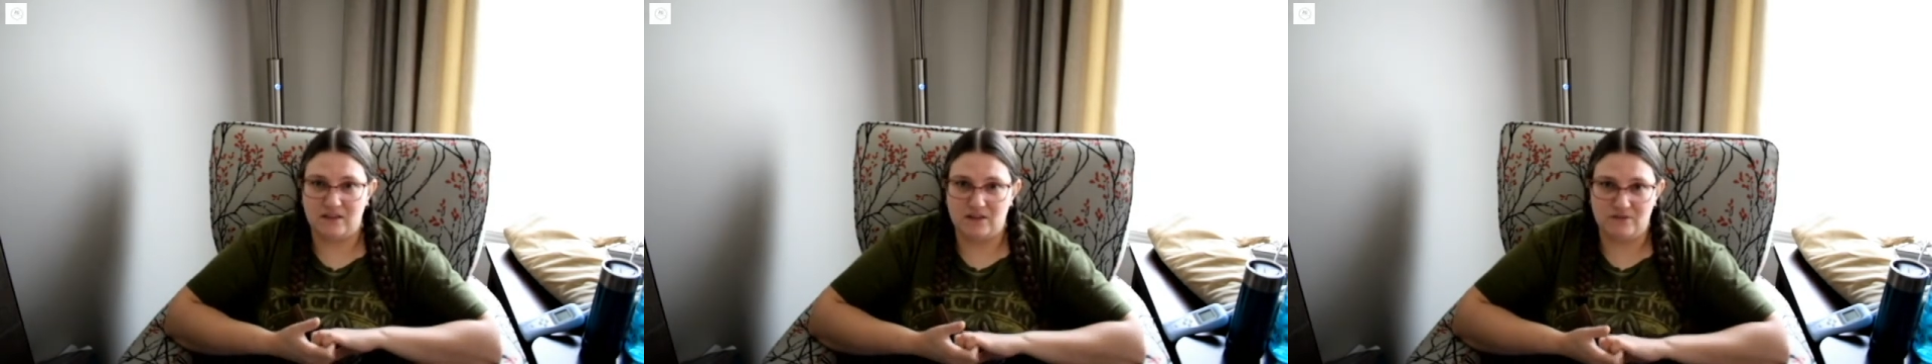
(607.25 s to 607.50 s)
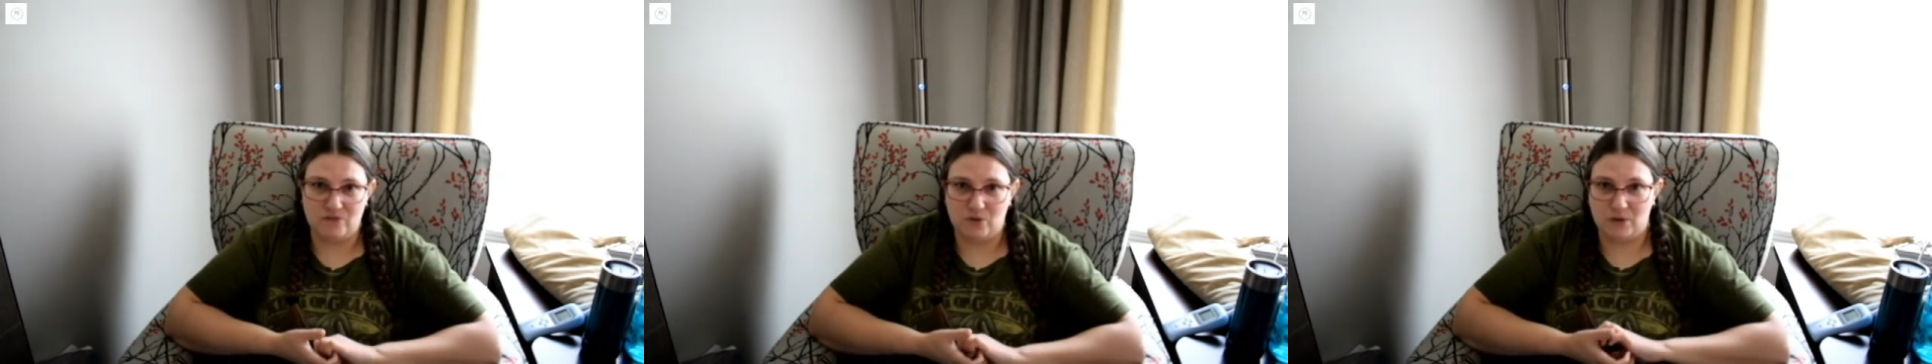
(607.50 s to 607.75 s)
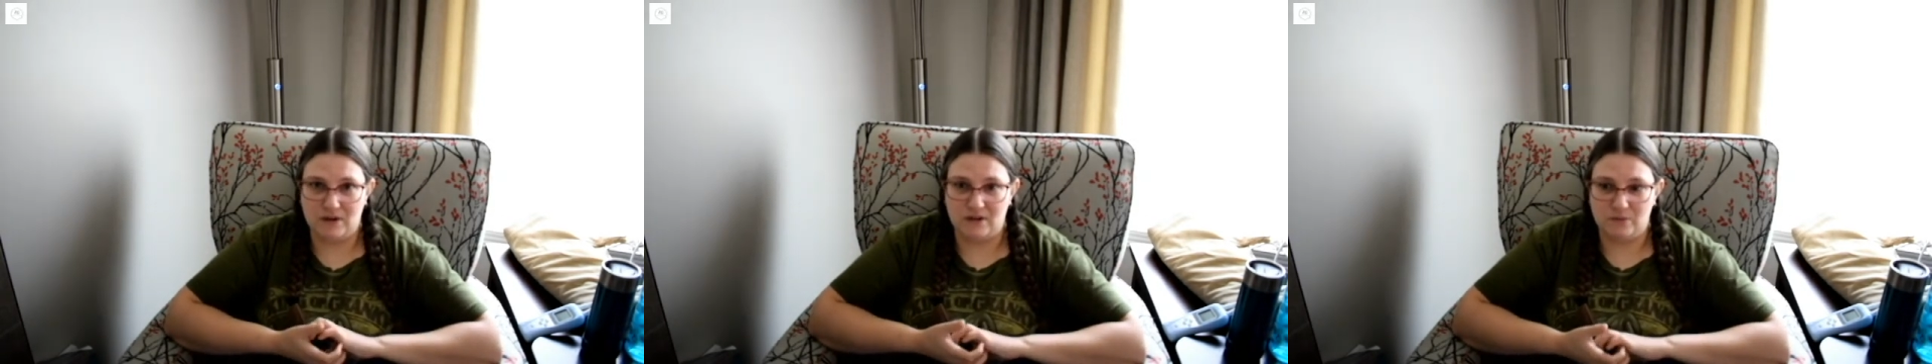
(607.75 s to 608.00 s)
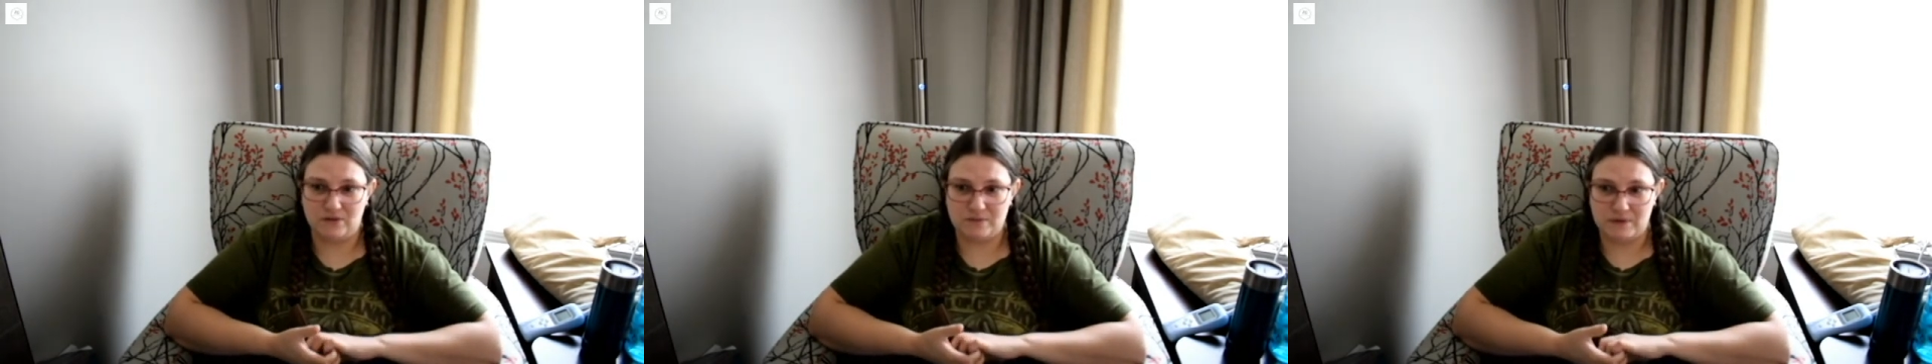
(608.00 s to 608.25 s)
You have no idea
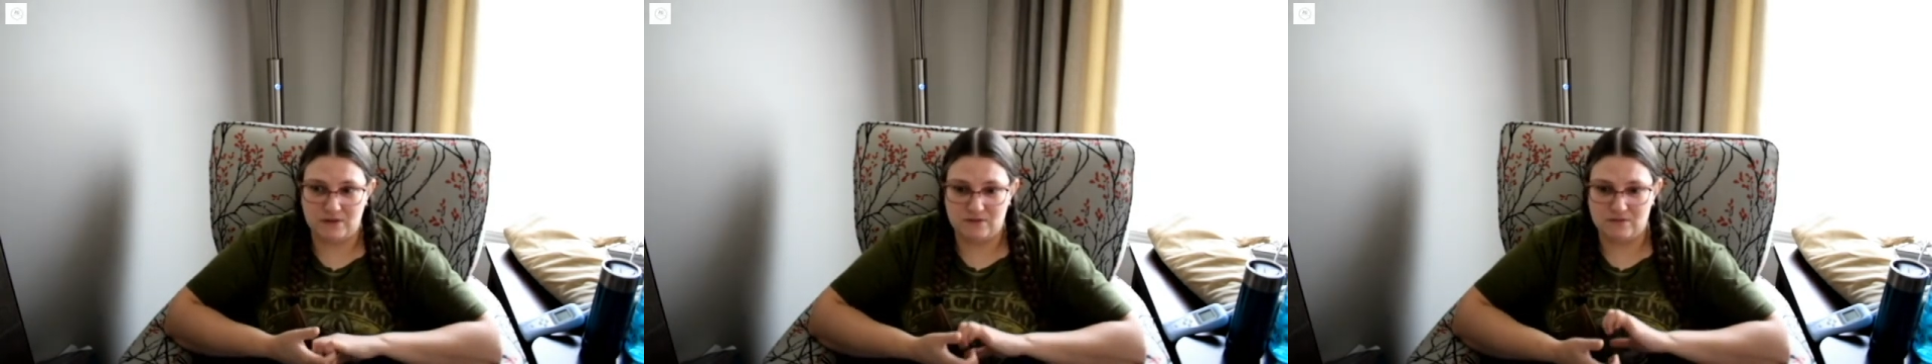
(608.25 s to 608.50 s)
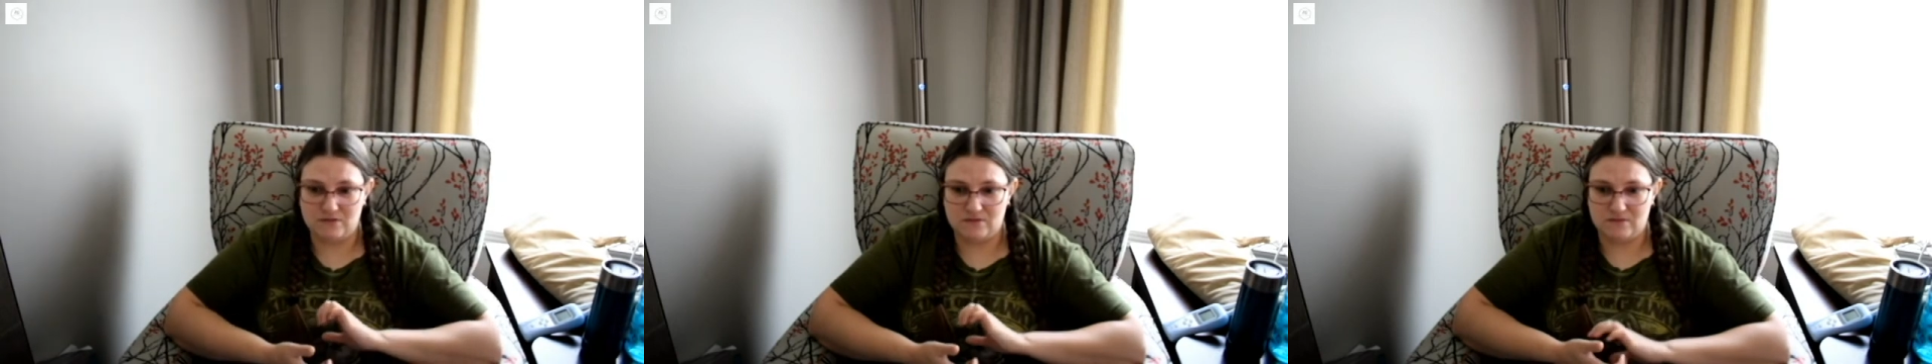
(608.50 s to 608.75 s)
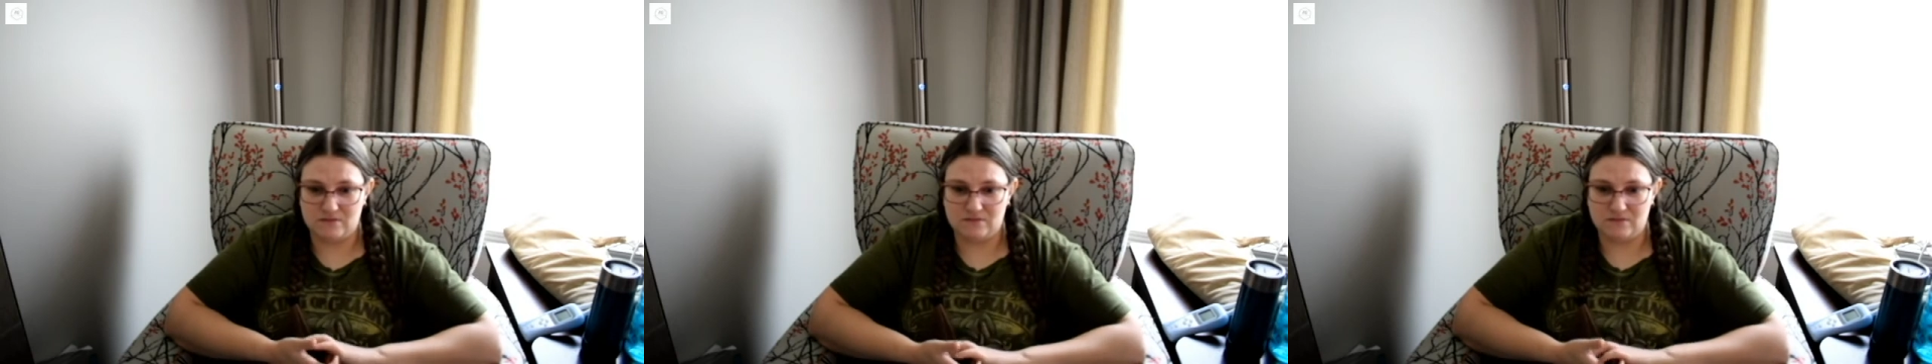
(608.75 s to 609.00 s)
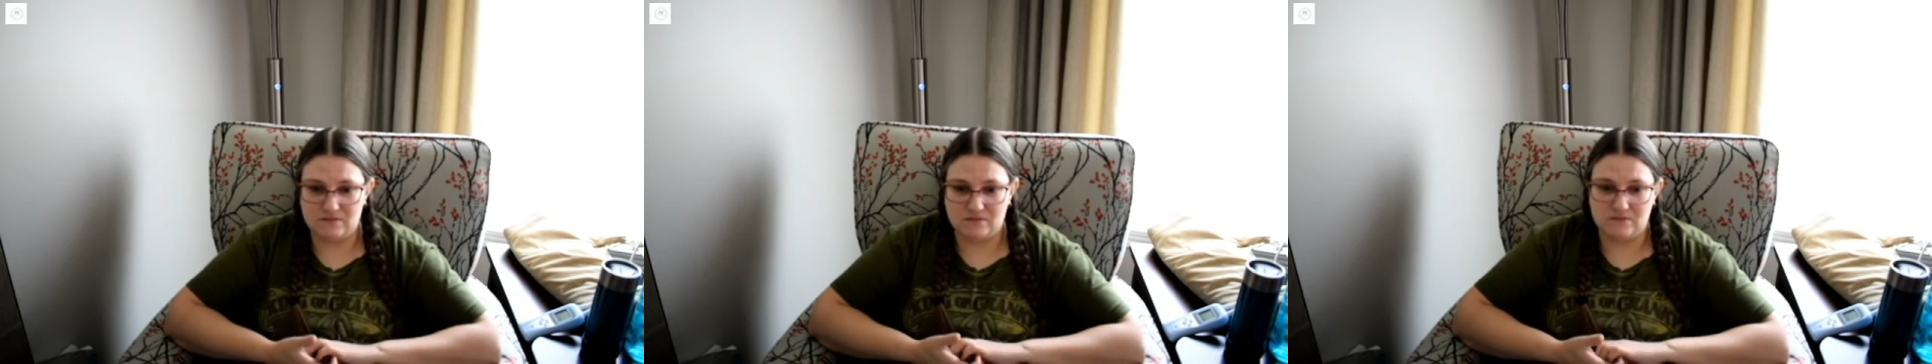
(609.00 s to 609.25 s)
what's been,
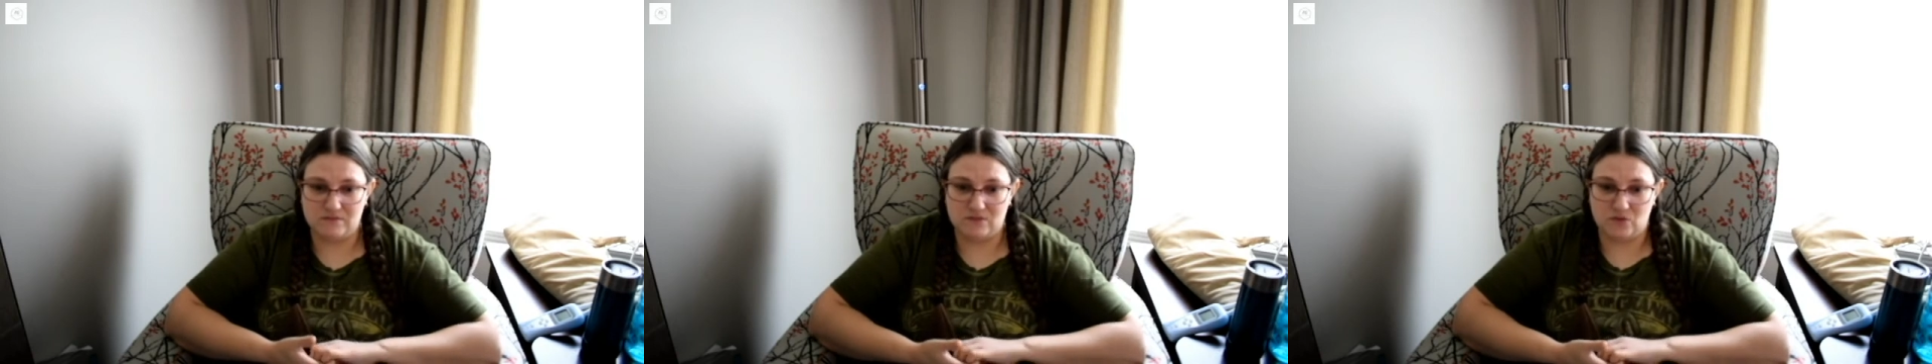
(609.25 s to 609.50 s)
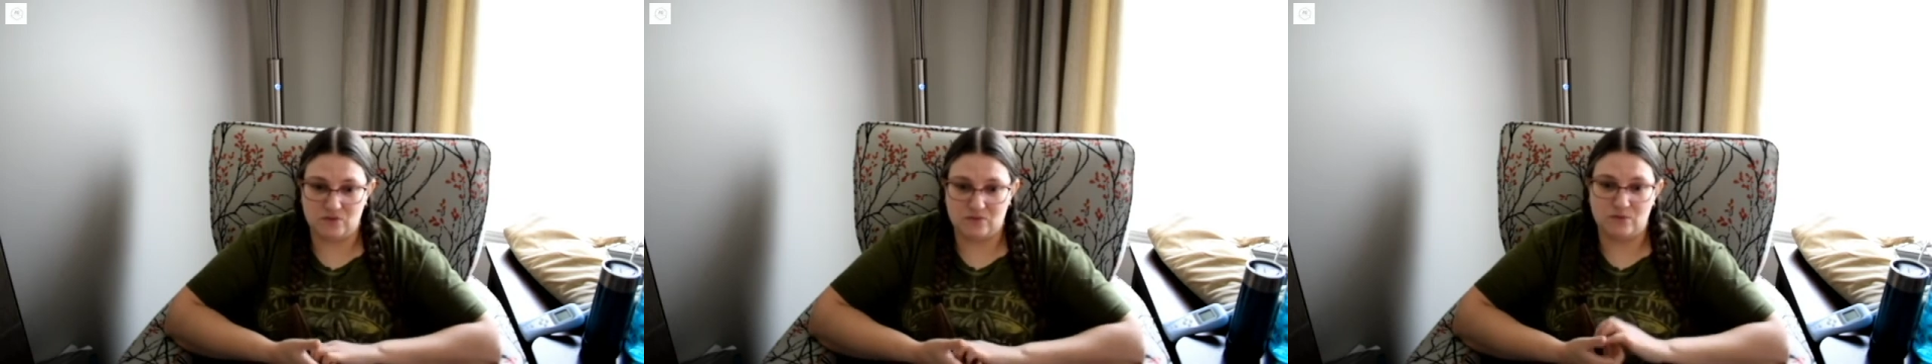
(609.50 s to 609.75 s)
those